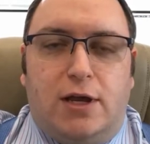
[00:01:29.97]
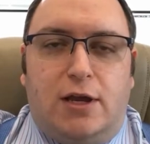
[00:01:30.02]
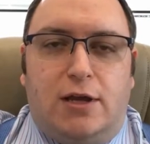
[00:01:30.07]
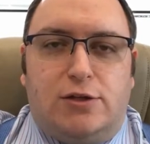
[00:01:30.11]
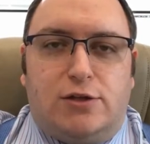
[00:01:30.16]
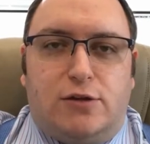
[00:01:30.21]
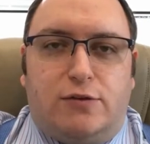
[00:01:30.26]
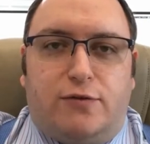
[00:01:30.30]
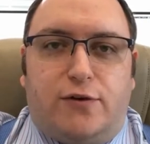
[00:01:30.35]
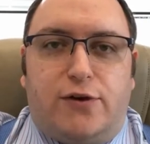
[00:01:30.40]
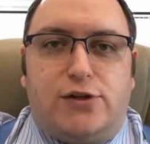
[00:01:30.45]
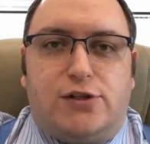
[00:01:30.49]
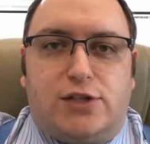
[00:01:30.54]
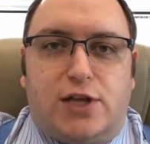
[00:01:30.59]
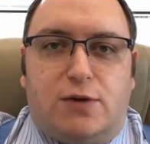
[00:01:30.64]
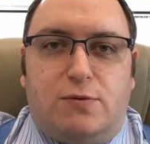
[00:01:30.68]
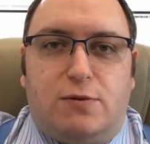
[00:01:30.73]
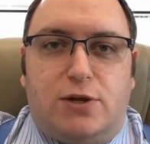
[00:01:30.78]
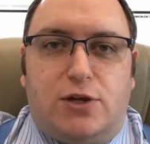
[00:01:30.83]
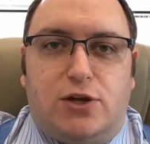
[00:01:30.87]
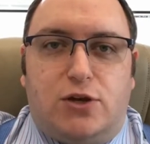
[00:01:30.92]
So the first
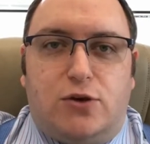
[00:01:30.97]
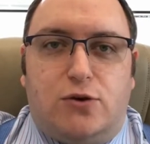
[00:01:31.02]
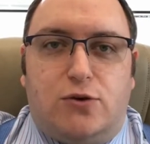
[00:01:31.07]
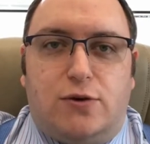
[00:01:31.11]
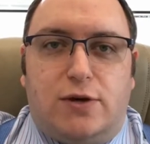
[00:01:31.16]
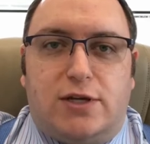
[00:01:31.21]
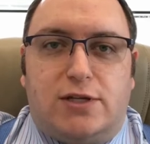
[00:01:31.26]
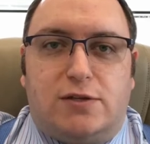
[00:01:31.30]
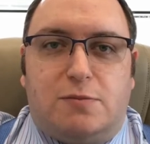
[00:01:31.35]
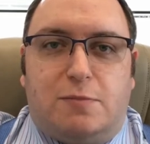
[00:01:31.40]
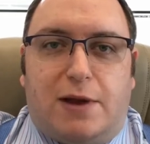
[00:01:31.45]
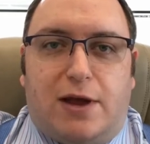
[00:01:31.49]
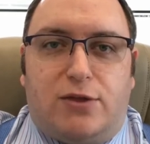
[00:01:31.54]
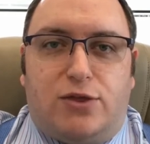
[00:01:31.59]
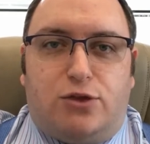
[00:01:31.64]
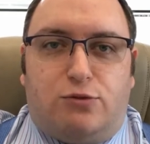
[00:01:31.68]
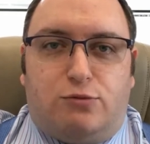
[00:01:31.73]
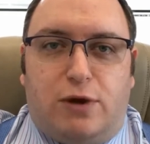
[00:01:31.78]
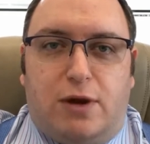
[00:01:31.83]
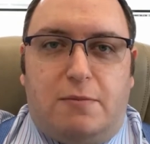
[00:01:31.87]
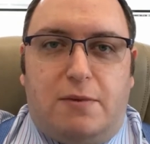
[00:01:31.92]
thing we do is
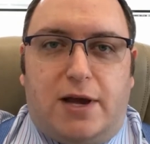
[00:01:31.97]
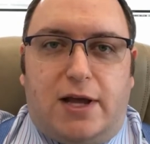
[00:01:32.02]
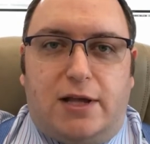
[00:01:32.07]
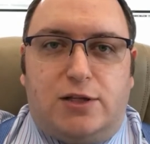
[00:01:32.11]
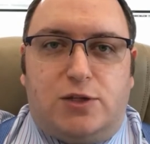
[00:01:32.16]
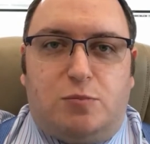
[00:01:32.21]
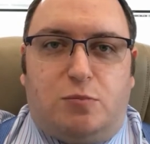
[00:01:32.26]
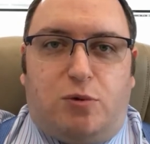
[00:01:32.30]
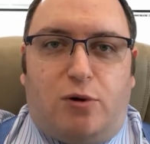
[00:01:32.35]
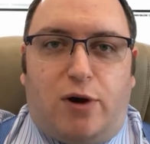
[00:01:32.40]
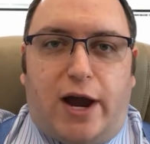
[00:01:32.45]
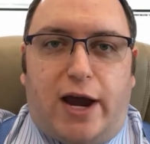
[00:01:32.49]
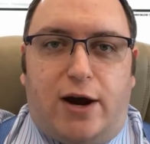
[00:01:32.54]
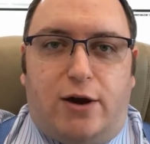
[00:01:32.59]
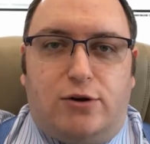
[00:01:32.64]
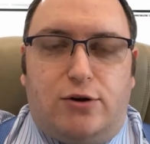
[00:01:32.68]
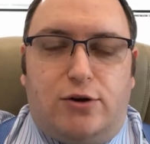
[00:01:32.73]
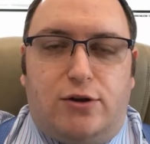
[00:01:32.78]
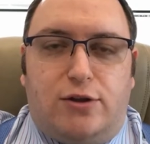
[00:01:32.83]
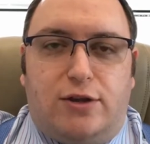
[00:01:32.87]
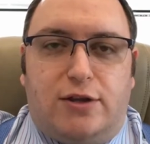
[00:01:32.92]
about 3 months prior
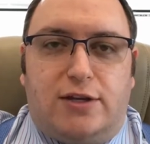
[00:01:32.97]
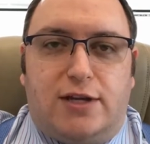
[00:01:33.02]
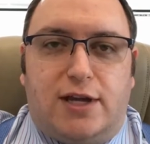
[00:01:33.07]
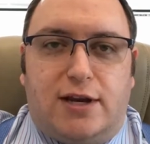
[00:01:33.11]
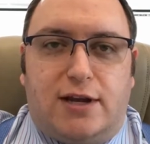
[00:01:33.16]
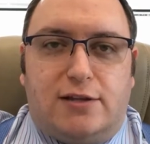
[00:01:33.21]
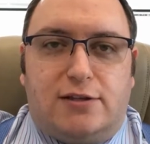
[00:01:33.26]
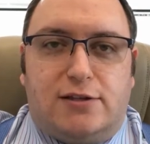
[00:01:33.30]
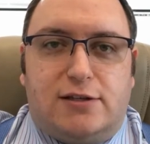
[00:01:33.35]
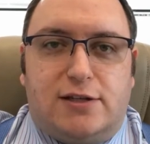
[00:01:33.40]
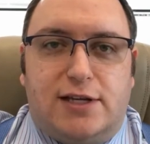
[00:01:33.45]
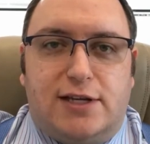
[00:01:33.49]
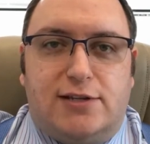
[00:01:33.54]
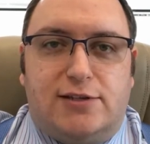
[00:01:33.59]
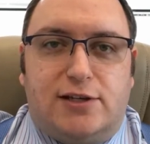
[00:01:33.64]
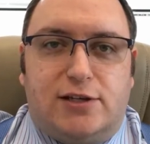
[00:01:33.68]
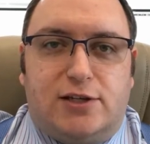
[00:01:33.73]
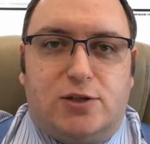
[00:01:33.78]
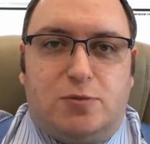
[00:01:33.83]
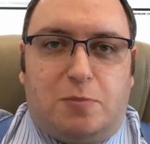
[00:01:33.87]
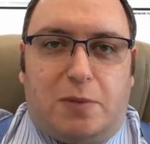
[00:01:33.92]
to the tenant's
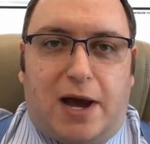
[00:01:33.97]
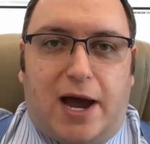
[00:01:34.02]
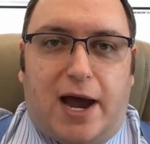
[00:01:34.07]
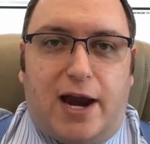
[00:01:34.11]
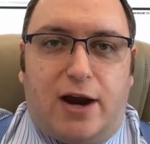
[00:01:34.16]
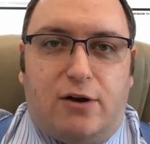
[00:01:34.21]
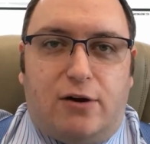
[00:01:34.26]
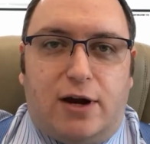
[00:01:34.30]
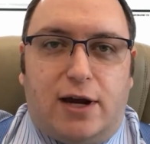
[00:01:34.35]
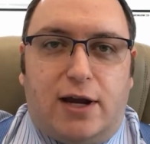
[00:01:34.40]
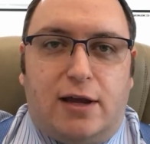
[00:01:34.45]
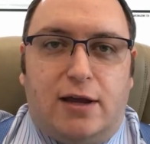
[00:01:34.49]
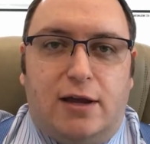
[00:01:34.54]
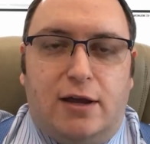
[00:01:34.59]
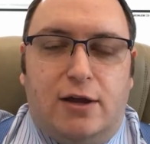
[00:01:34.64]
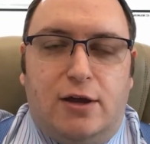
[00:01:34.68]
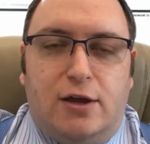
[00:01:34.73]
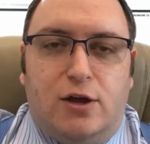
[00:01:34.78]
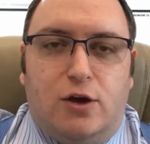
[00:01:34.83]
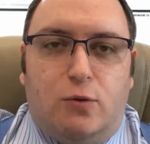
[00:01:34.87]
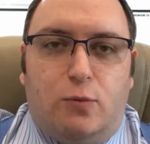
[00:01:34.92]
lease expiring,
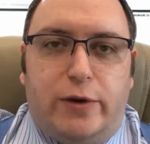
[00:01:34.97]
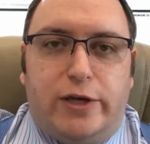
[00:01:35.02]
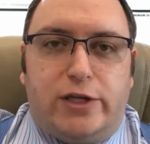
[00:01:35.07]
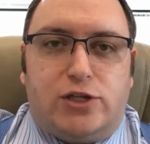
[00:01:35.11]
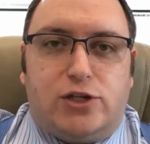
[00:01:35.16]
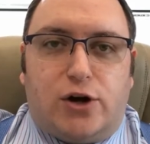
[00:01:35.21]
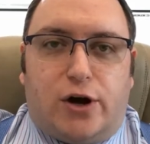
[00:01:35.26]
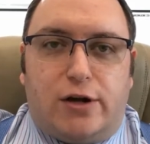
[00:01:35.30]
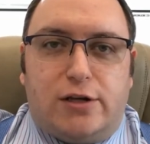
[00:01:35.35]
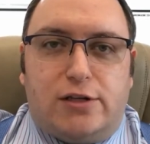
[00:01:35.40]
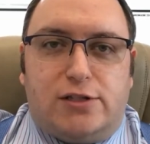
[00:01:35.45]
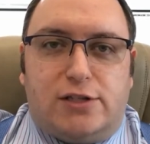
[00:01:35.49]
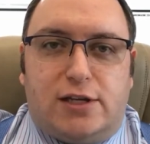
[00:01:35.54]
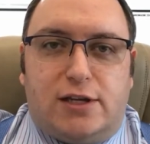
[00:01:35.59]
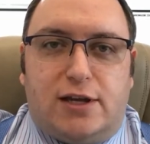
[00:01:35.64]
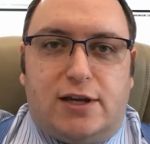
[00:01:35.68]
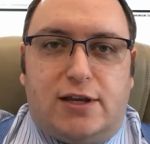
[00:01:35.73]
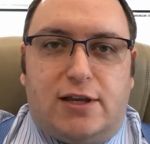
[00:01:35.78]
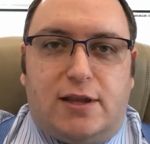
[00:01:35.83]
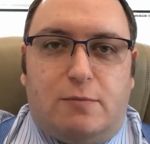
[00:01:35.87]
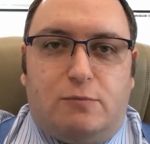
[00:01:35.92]
we start
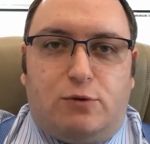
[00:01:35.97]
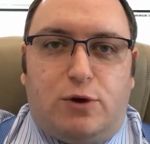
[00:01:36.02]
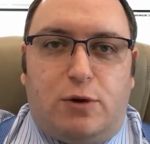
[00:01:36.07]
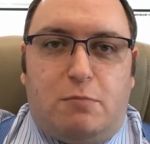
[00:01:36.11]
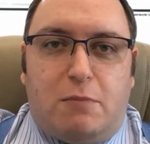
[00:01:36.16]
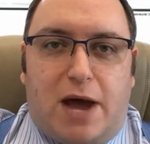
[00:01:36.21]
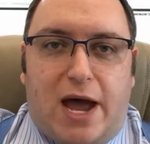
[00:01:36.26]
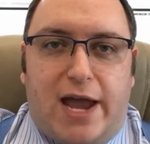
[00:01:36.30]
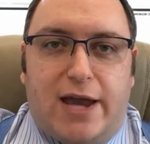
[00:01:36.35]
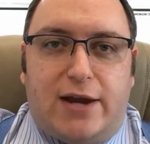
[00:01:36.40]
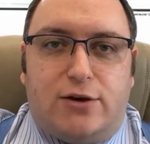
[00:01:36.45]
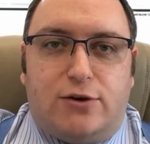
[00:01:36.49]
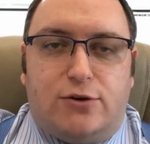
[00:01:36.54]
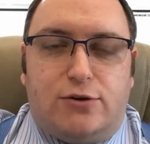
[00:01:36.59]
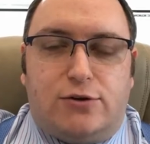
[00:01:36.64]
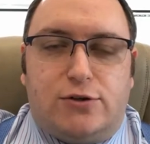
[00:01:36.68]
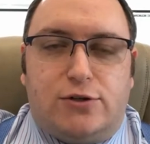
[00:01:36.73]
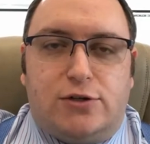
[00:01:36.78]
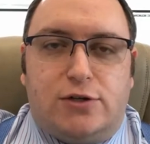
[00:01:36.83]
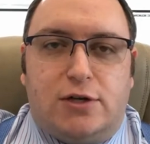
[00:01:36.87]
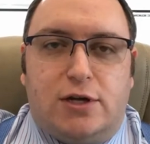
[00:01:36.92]
sending them
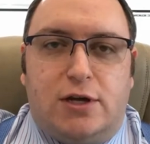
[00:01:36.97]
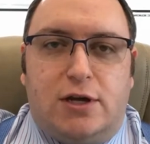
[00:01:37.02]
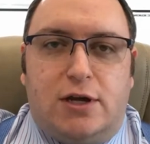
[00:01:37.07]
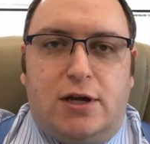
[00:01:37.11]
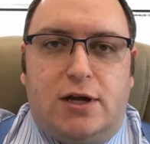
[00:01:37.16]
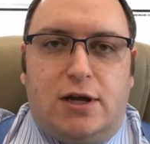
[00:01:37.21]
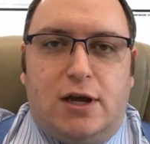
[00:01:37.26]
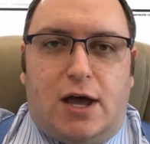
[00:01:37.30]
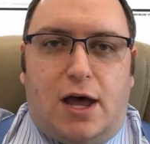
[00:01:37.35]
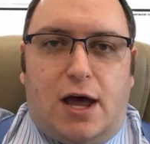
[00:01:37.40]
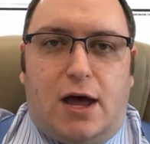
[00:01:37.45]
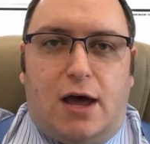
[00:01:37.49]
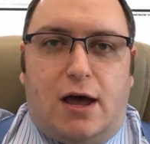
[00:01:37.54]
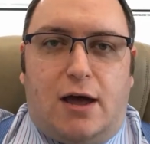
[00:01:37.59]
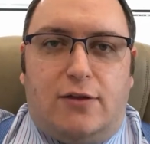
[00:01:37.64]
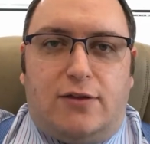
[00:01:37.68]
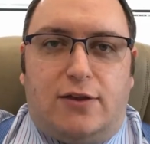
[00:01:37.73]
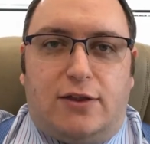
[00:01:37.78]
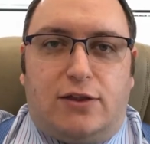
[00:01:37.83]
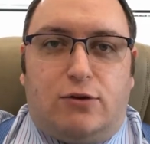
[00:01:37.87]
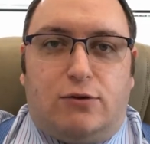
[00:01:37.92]
reminders
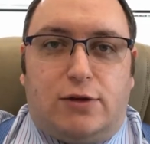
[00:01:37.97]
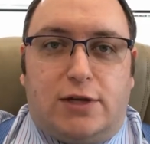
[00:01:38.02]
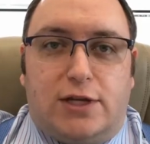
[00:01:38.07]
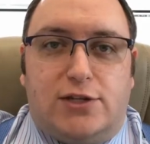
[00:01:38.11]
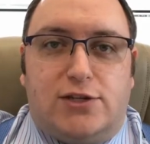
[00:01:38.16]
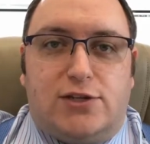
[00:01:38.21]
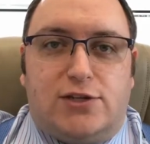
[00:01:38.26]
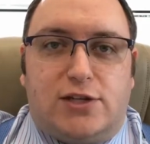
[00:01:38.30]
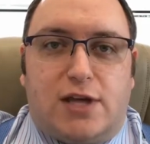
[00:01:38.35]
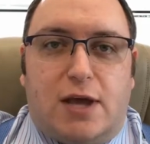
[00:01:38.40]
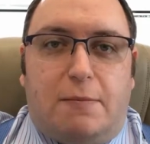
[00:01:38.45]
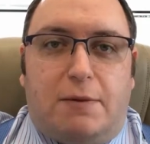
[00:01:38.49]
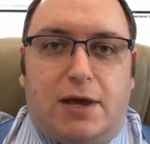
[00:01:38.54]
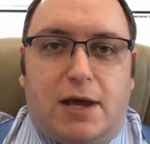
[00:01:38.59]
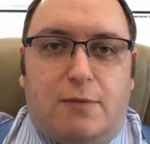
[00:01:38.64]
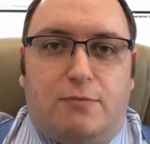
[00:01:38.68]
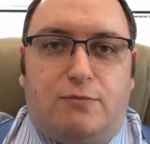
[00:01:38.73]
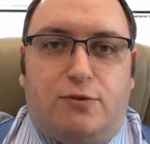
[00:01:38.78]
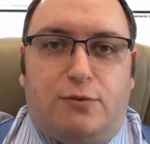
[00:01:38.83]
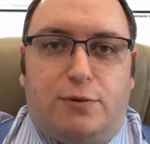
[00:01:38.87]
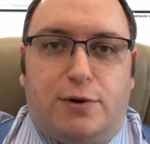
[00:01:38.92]
that their lease is coming
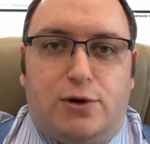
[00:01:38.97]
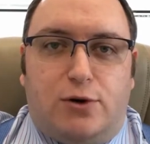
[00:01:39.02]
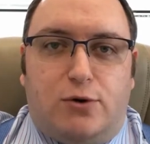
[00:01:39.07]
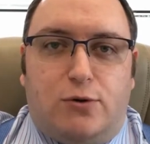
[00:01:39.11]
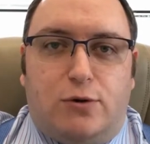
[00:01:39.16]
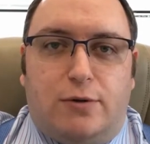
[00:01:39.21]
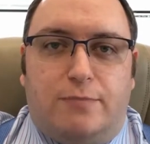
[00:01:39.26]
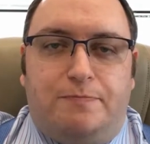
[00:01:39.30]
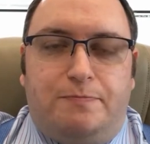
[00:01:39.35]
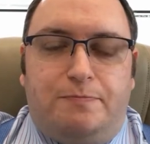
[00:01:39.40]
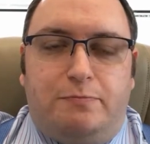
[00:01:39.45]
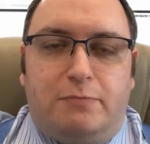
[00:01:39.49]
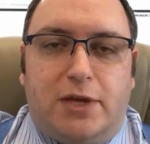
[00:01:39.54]
up for renewal.